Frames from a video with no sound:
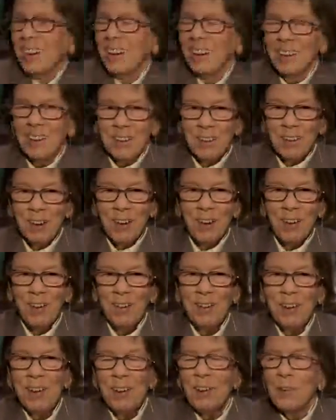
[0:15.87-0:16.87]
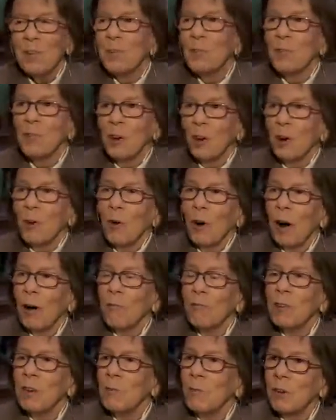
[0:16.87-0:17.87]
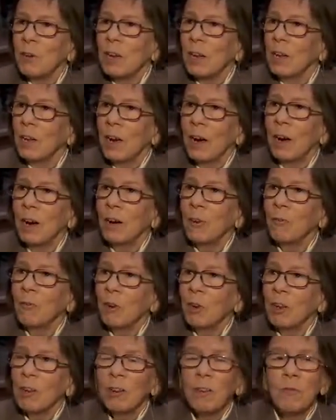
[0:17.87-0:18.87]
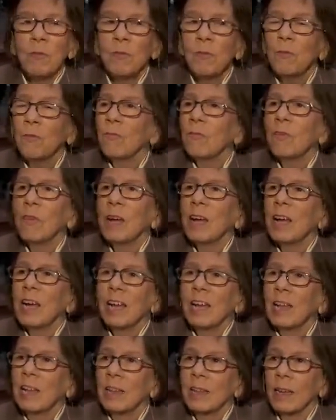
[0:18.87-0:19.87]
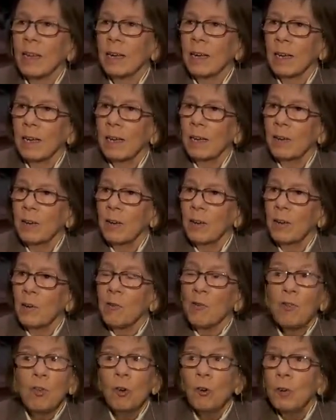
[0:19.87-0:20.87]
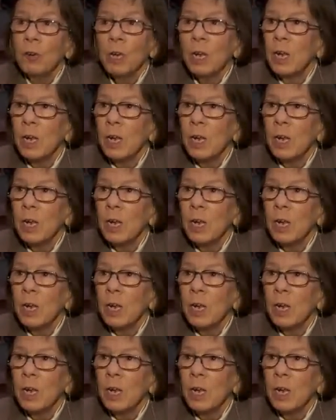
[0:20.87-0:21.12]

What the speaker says: you know. So I've never done 100 of anything. Certainly